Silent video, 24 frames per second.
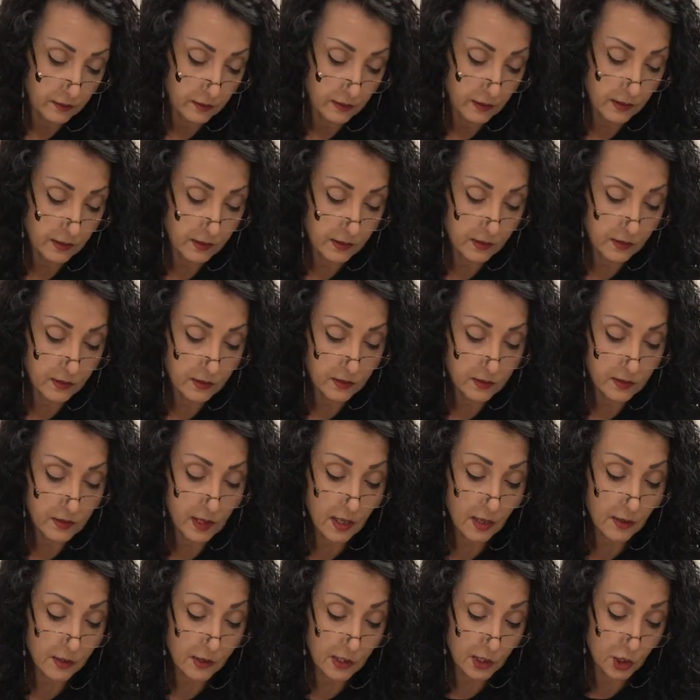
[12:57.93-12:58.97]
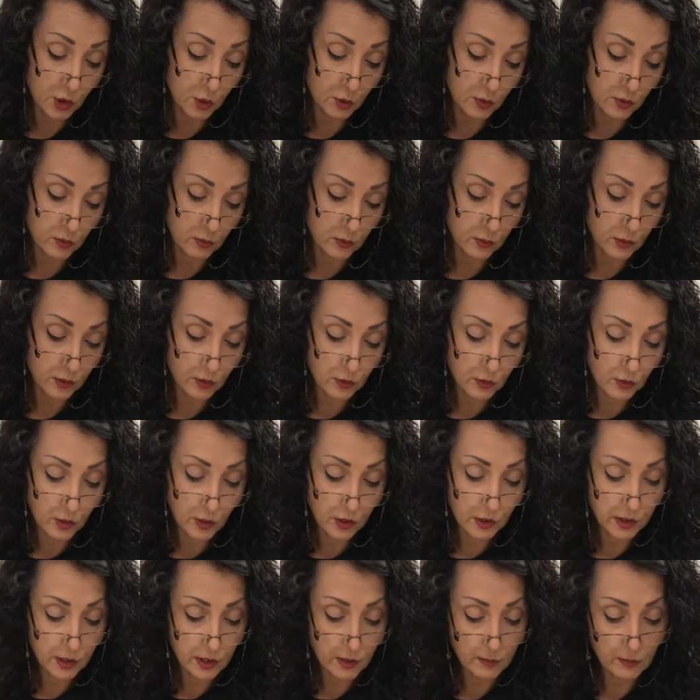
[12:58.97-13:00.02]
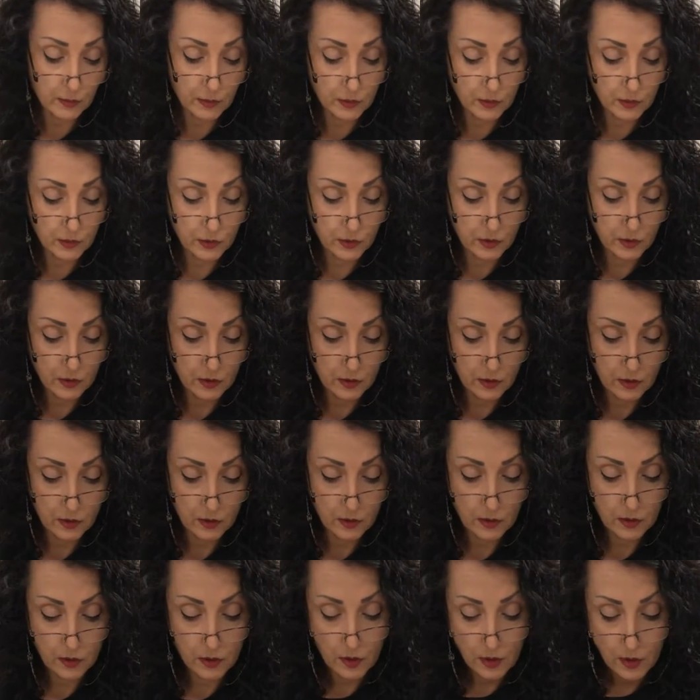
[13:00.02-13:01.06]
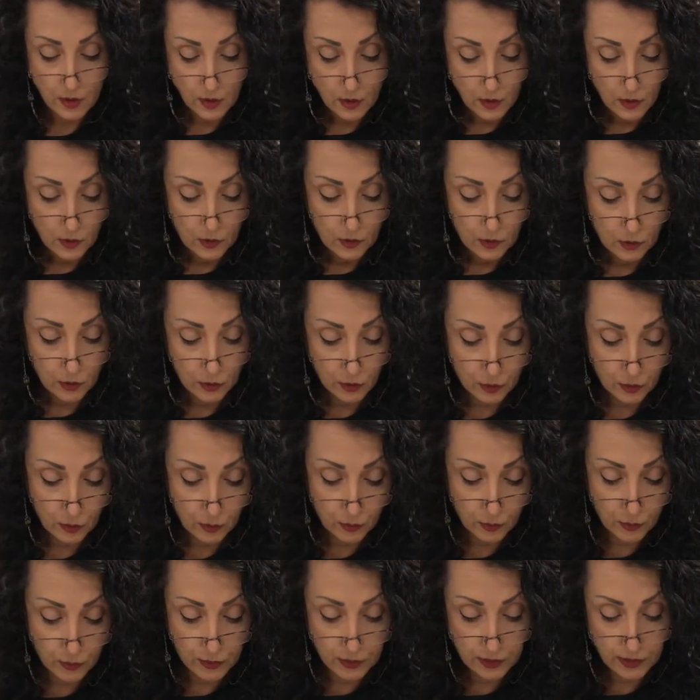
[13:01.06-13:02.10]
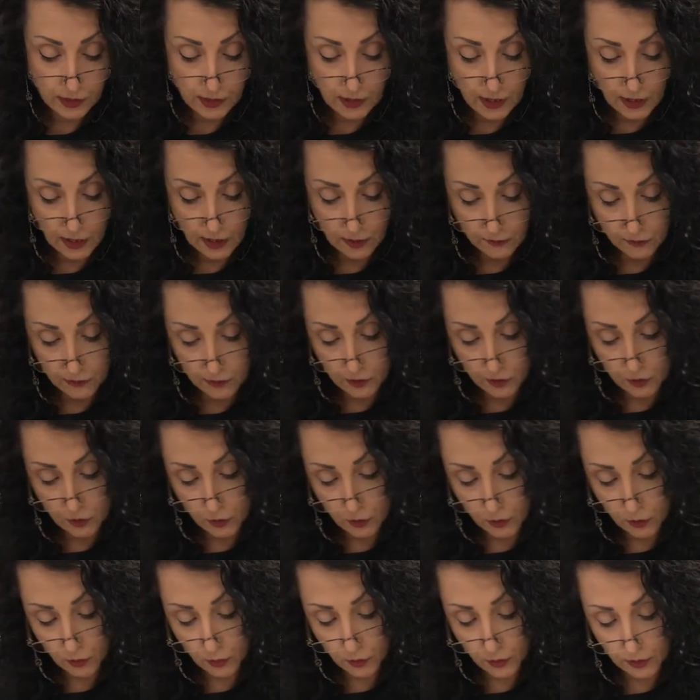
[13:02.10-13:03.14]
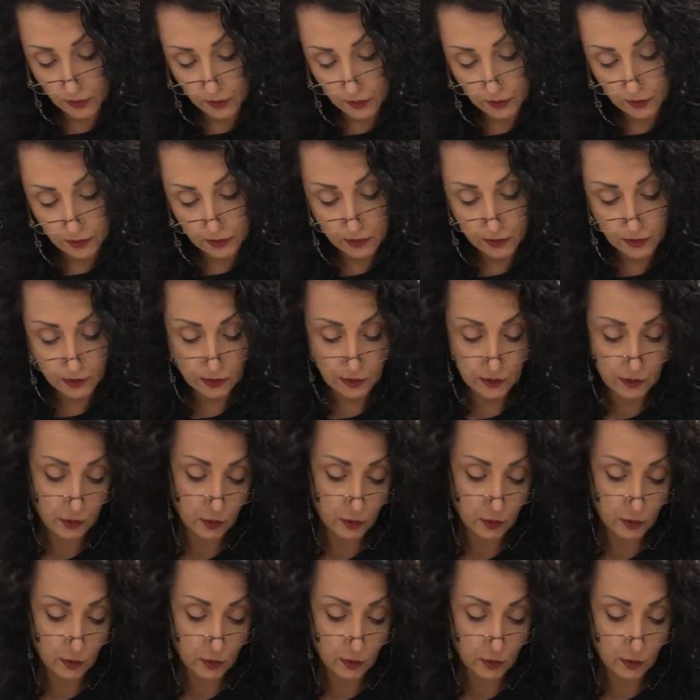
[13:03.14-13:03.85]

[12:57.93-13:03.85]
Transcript: That's just how they do it when they're odd numbers. So the reason I have to do this is